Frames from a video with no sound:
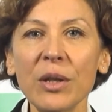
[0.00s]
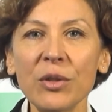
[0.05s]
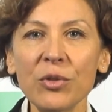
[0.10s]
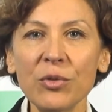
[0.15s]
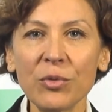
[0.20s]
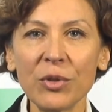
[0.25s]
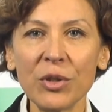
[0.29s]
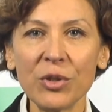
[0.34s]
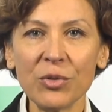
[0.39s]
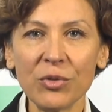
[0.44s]
to
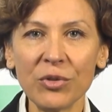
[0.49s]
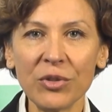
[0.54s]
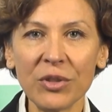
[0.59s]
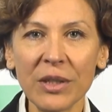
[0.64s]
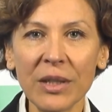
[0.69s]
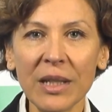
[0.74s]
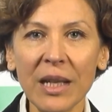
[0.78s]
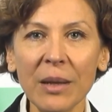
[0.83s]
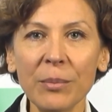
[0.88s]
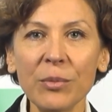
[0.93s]
reduce the
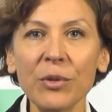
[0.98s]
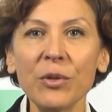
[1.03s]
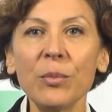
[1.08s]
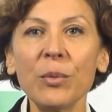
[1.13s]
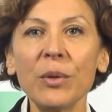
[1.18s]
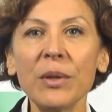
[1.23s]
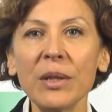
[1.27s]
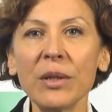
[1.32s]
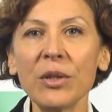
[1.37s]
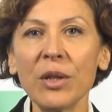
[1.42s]
gaps
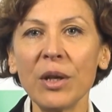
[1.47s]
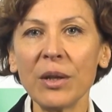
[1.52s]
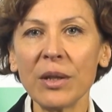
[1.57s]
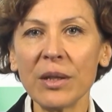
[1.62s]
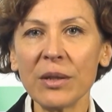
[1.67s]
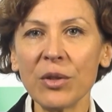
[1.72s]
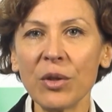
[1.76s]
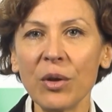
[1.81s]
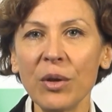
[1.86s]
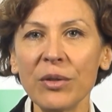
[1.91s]
when the
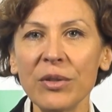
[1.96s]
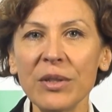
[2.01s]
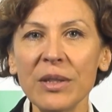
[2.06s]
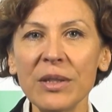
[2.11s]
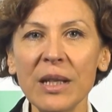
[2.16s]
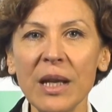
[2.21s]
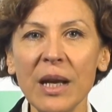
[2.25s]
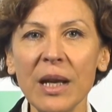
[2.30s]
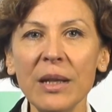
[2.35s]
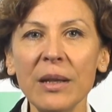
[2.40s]
target cost is
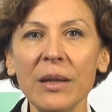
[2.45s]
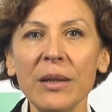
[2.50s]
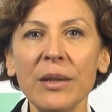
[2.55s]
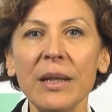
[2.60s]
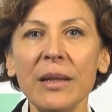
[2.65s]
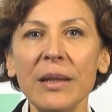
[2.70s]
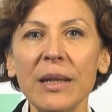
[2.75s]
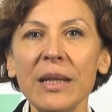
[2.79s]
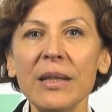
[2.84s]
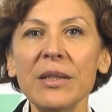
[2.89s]
higher than
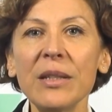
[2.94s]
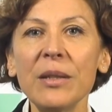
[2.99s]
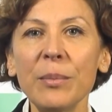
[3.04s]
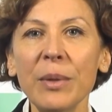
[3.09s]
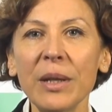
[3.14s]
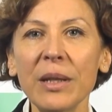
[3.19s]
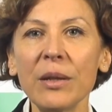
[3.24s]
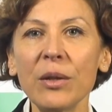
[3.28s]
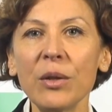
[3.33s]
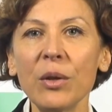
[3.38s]
the
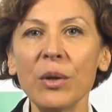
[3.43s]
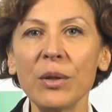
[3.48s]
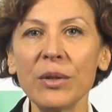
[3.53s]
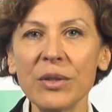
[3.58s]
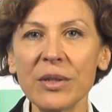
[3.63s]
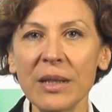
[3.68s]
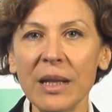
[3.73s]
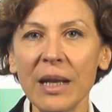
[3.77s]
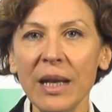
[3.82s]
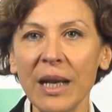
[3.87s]
estimated
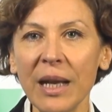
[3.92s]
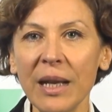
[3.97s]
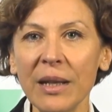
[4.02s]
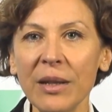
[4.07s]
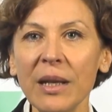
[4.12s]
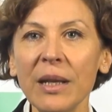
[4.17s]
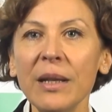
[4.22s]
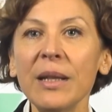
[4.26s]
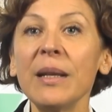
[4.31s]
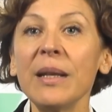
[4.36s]
cost, and
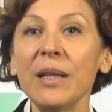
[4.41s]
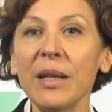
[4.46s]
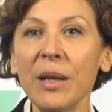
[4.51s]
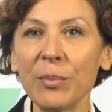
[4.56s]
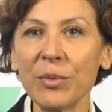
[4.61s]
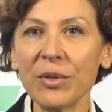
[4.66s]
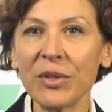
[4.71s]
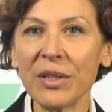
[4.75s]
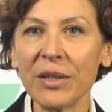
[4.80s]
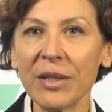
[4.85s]
not in the
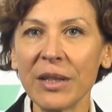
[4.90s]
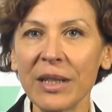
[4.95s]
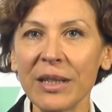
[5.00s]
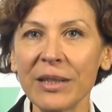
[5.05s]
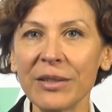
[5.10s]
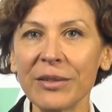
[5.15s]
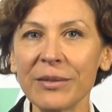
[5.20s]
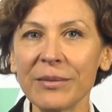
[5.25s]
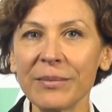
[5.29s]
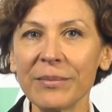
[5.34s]
opposite
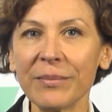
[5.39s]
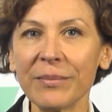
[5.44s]
case?